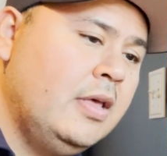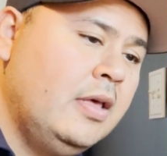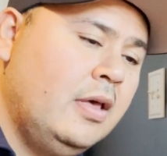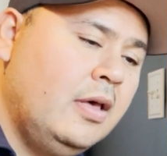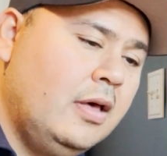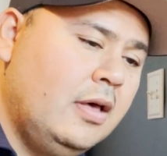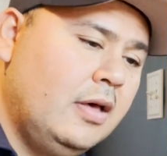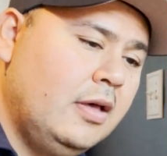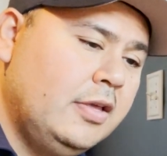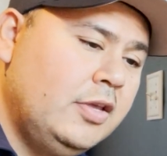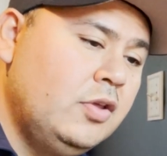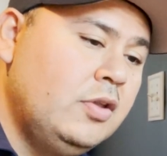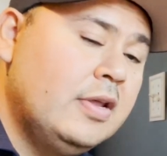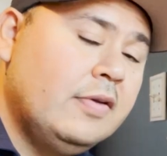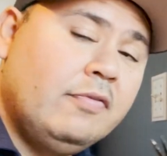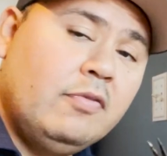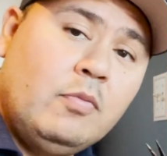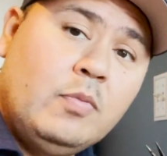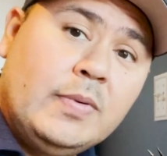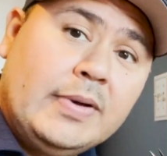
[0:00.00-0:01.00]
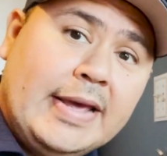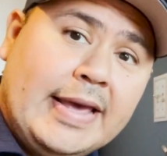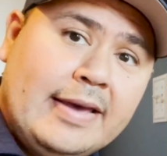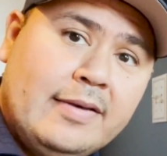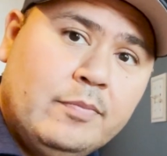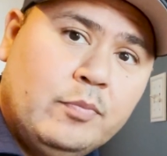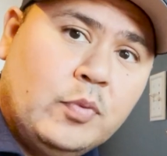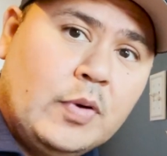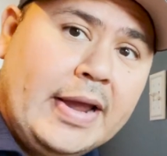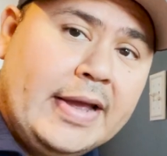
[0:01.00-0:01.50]
You never want to
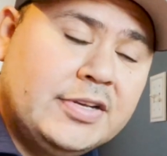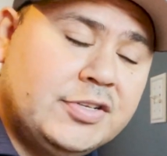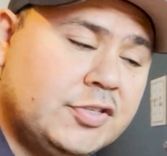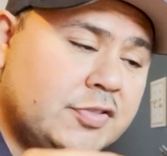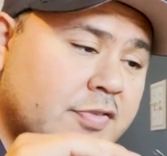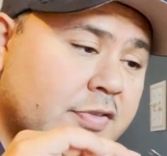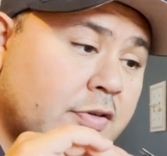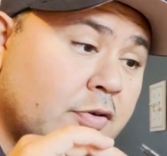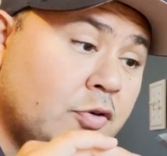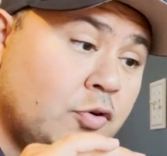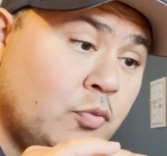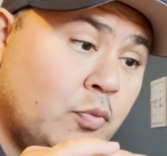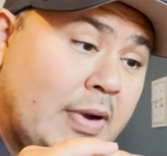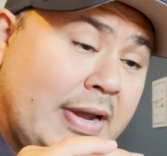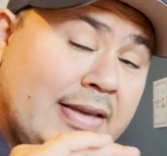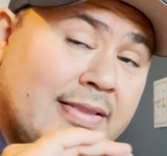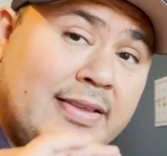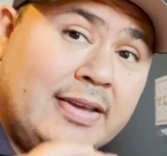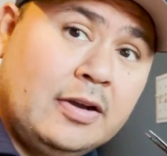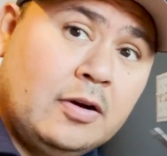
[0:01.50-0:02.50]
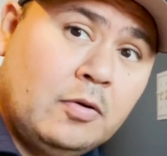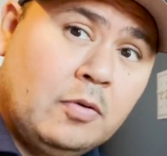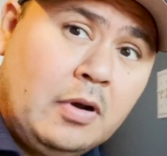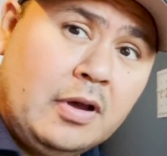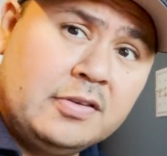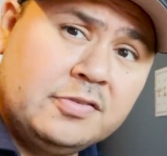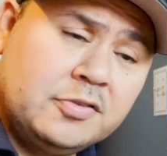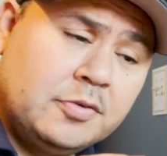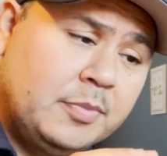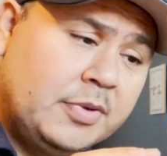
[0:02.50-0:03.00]
have branches that are directly
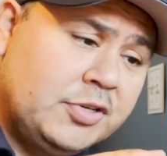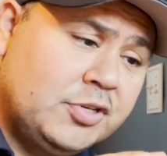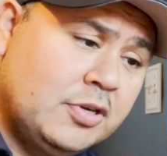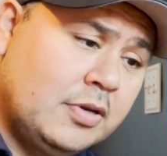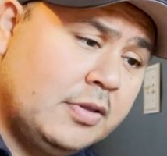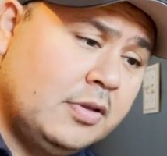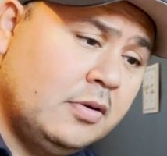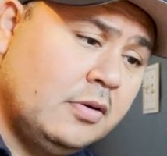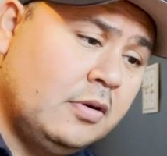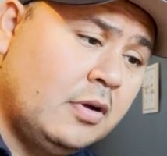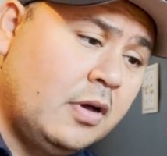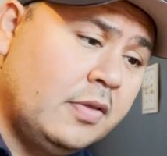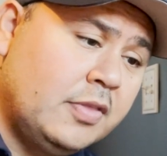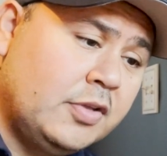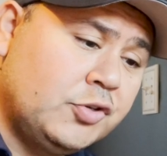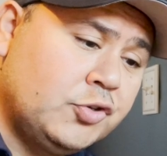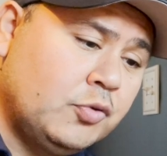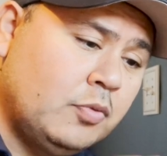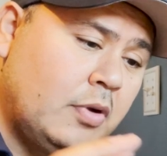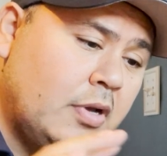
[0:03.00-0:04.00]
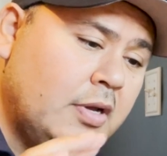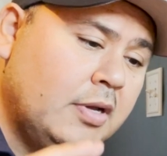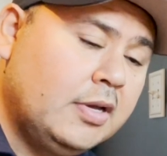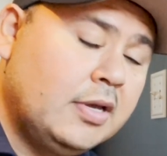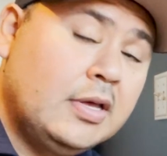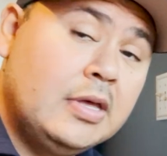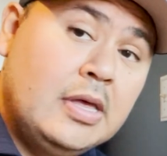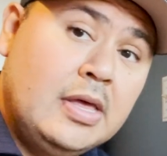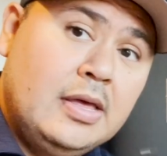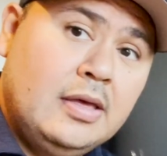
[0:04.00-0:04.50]
across from each other on the trunk.
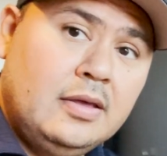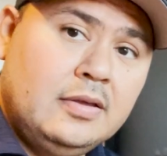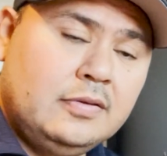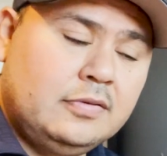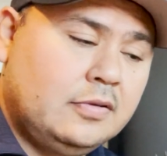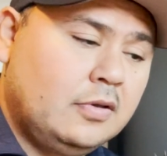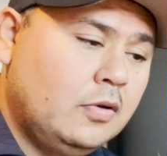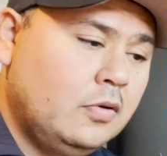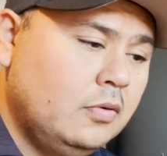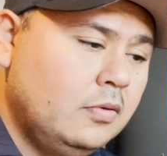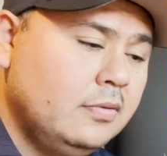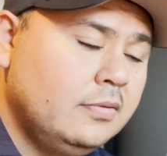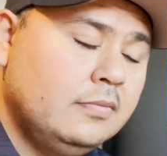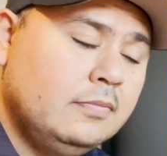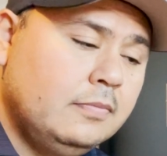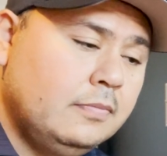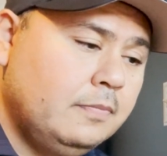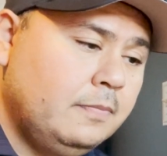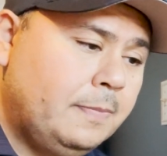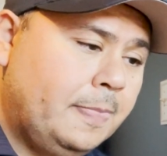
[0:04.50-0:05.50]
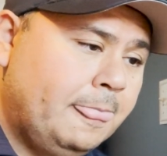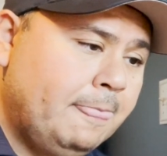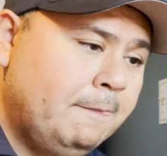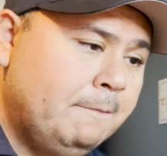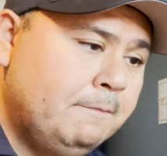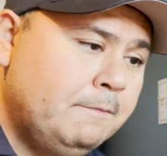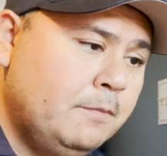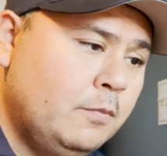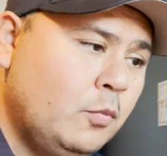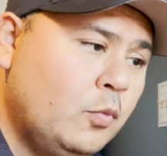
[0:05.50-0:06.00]
So
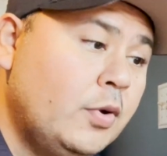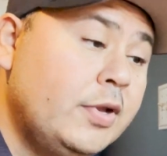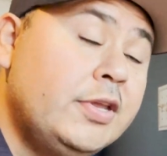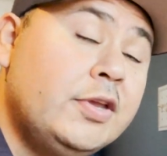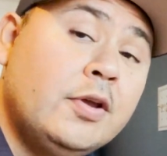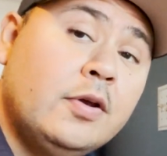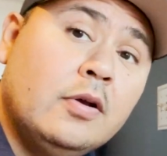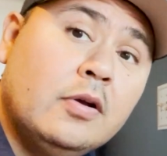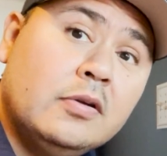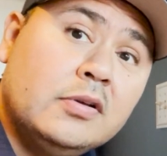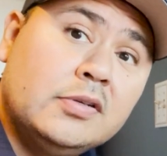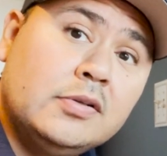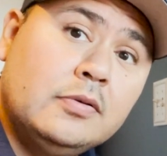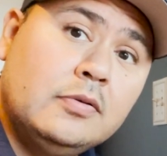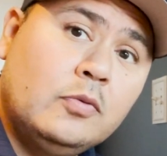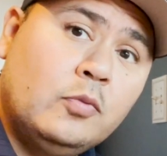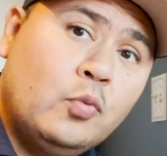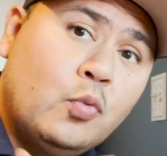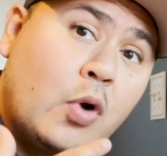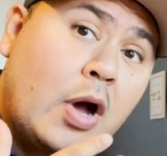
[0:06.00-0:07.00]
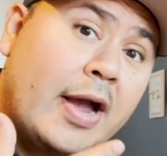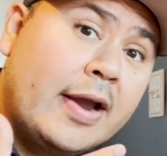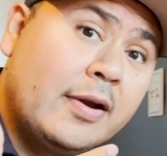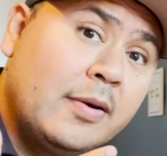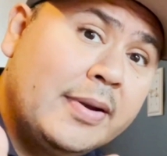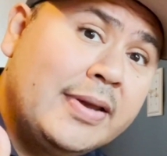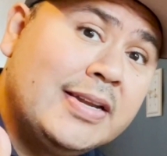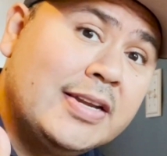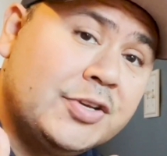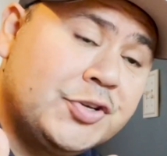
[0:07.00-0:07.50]
when you're
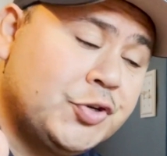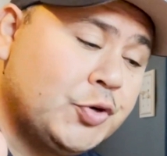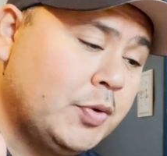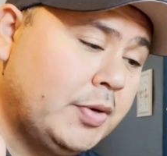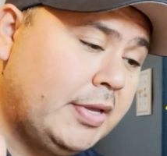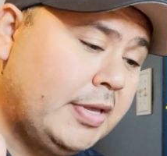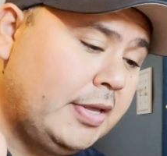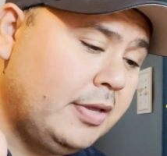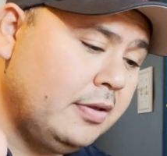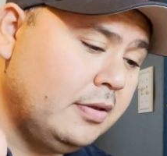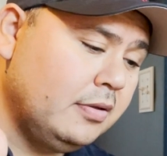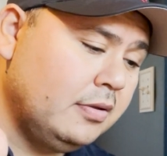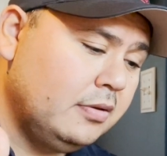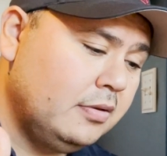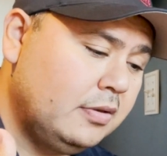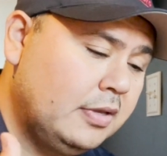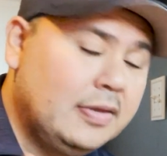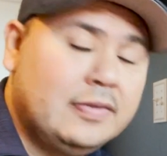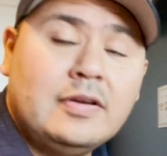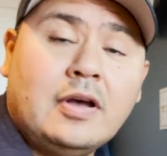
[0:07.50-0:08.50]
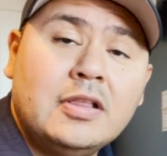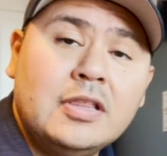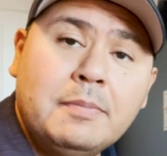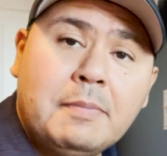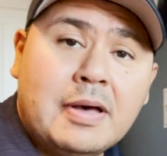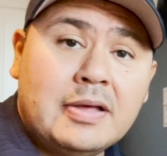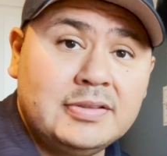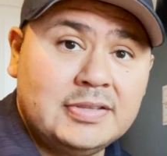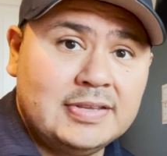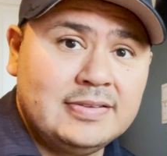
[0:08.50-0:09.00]
wiring a tree, it's all
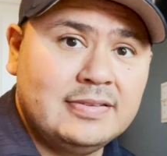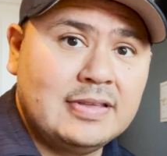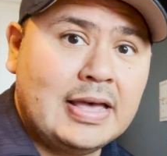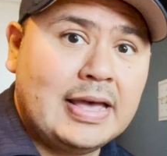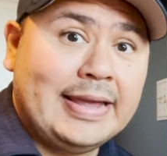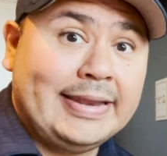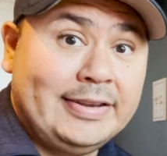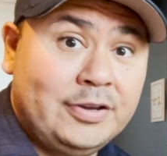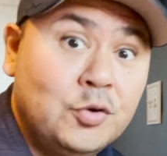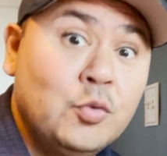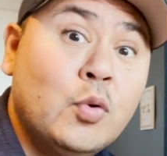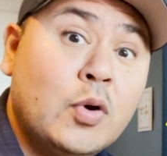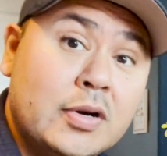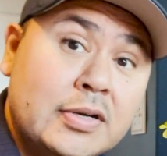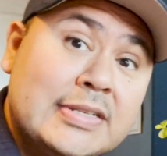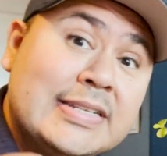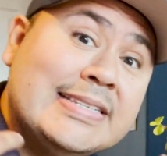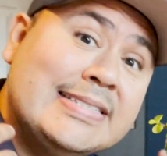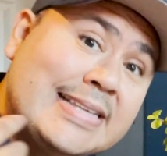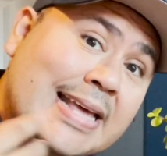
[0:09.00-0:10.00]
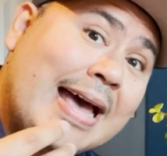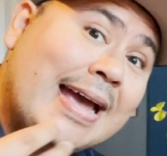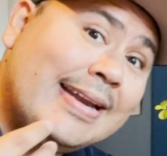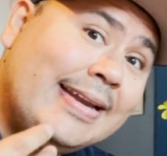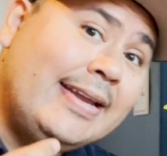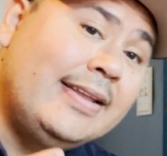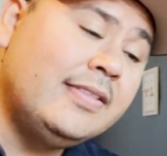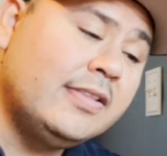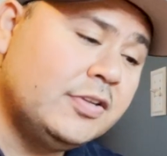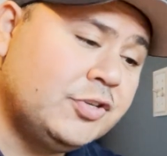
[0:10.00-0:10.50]
about design. You are
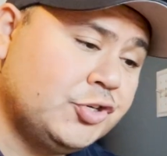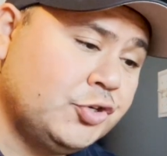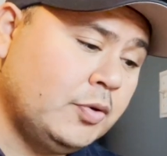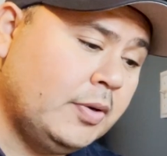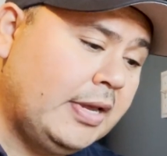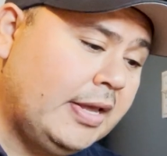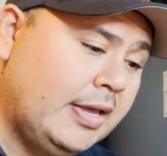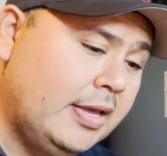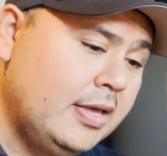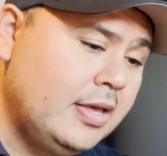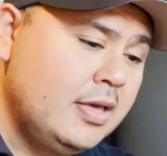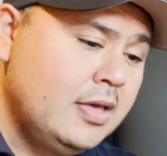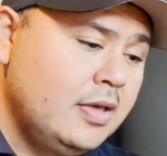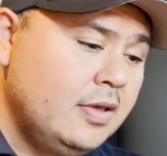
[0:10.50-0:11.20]
designing the tree.